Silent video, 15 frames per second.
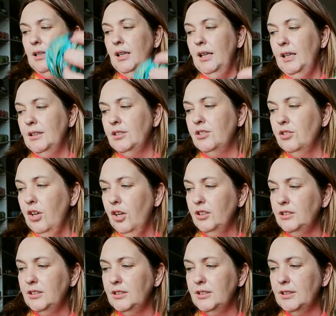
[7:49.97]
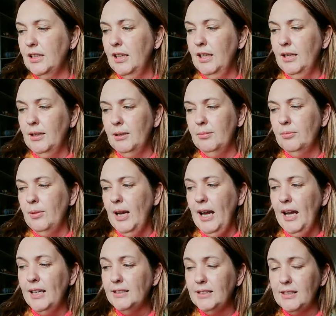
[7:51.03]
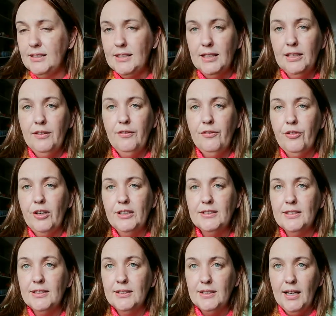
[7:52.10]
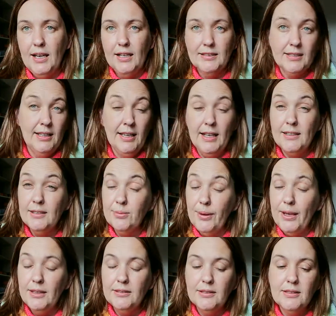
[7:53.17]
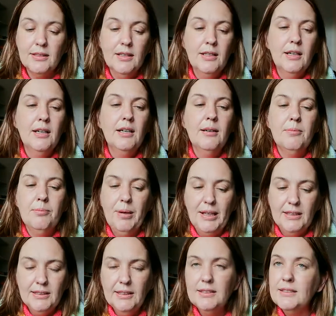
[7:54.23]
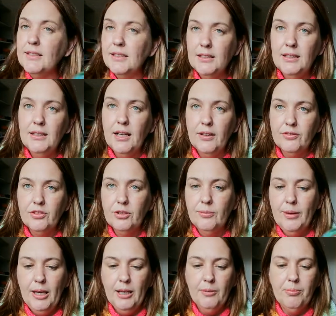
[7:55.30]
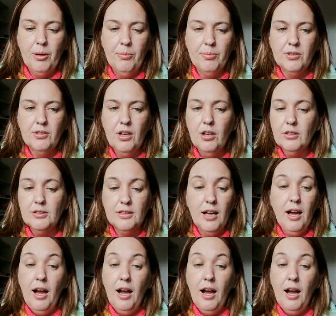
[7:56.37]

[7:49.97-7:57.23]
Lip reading: It's not as thin, for instance, as a lace weight, but it is thin enough to make proper socks.